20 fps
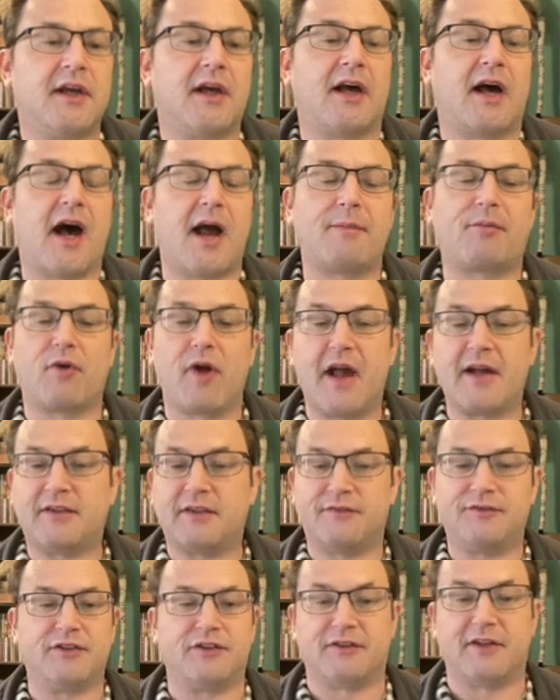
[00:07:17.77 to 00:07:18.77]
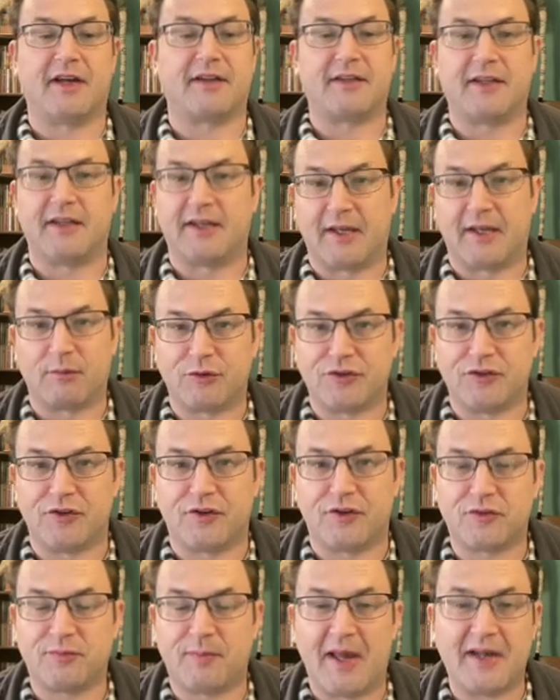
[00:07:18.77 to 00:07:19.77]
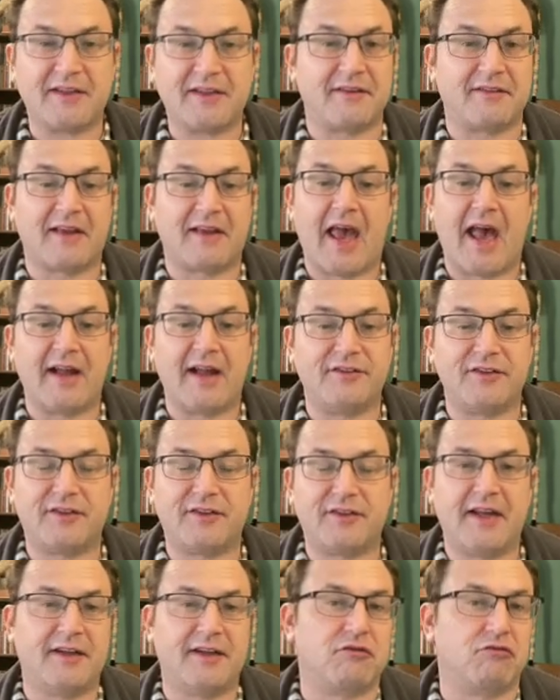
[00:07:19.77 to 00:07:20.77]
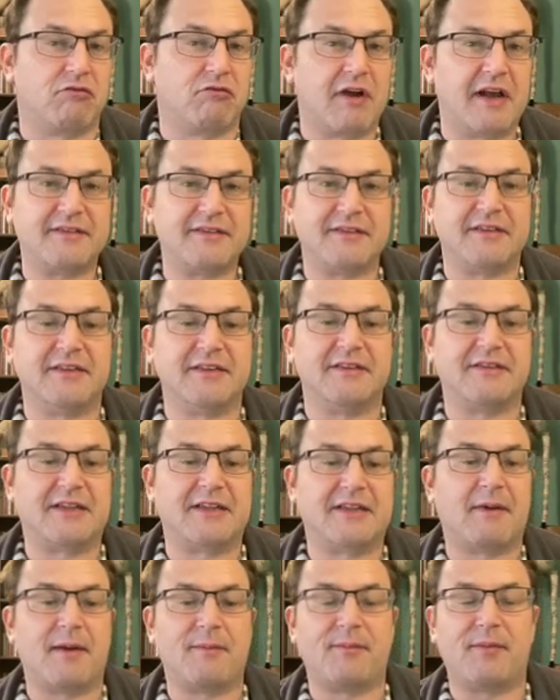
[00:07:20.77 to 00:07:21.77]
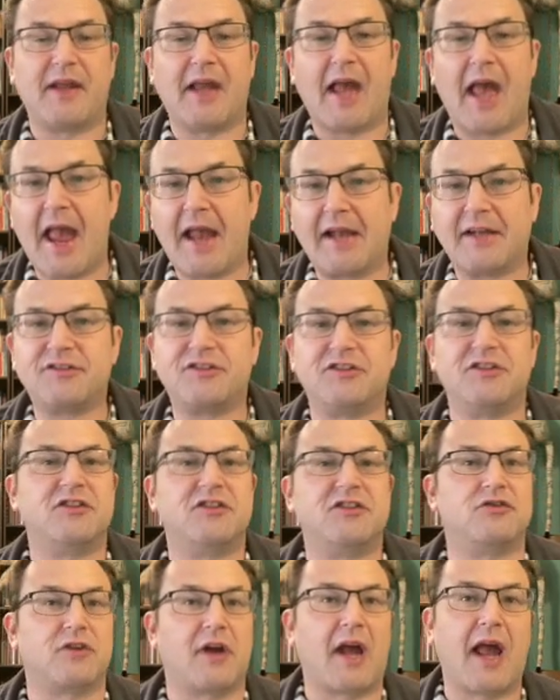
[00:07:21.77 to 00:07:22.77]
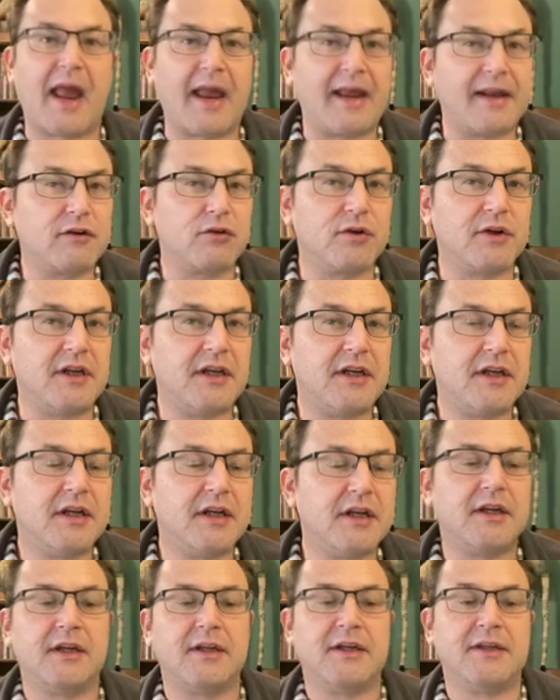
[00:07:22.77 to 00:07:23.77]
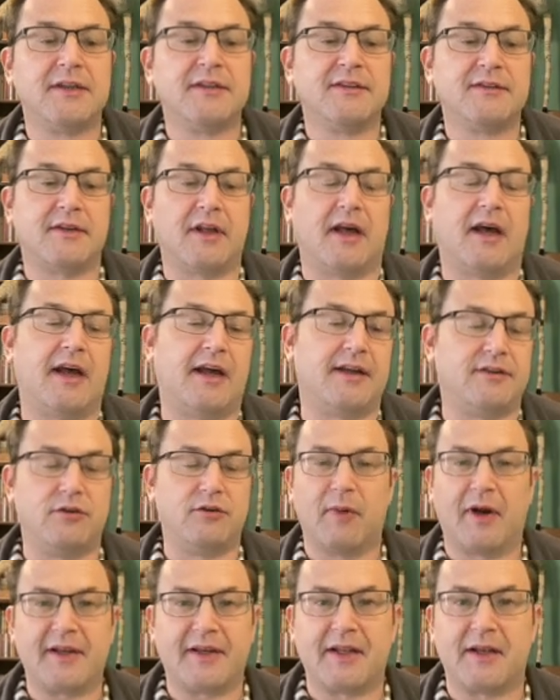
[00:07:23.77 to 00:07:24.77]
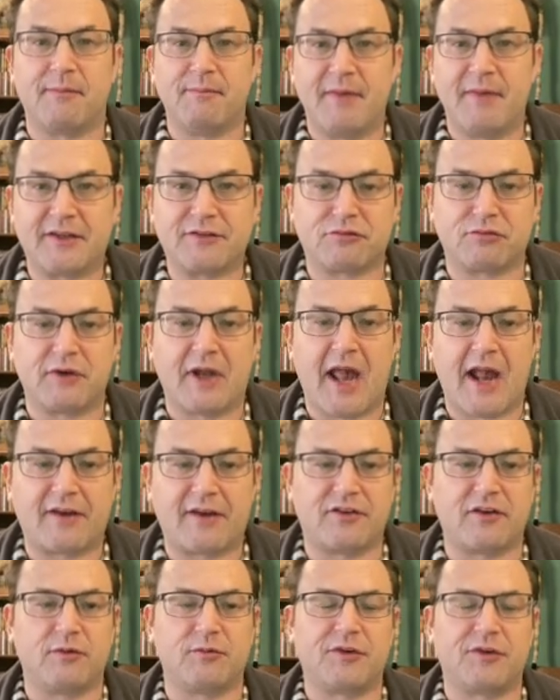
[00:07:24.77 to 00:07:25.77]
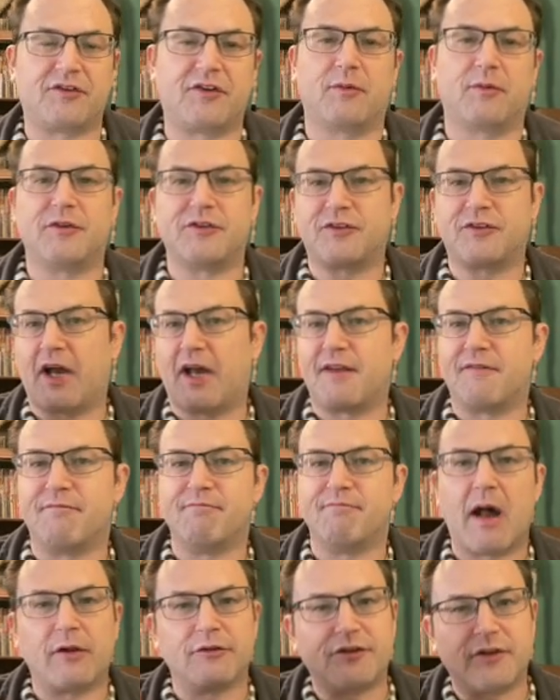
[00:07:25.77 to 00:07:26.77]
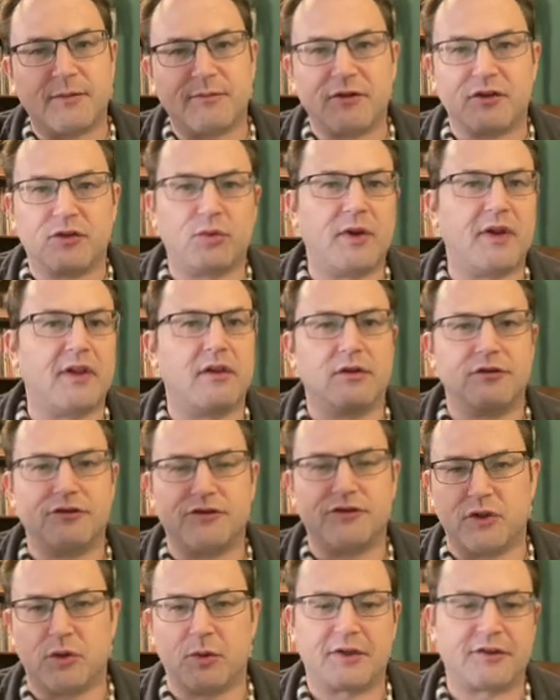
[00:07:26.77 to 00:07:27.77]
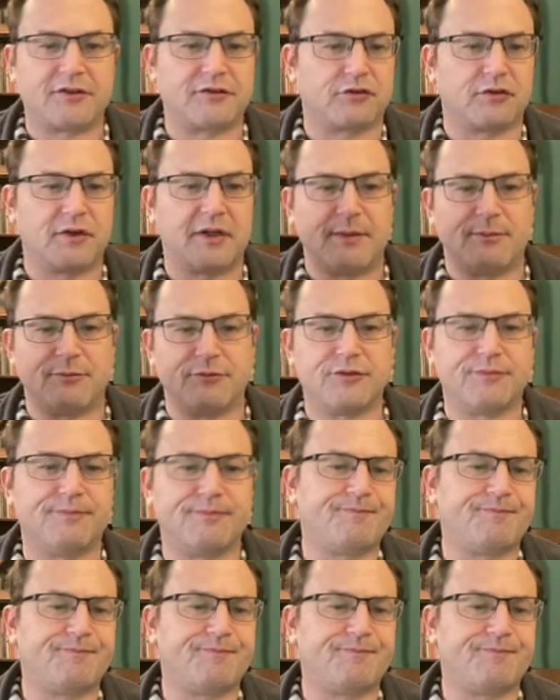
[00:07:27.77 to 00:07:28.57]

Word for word: Hyperactive is exactly again what you'd expect. It's agitated, restless. They might be anxious or angry, and you might get a mixed reaction in which someone's kind of bouncing between those two extremes.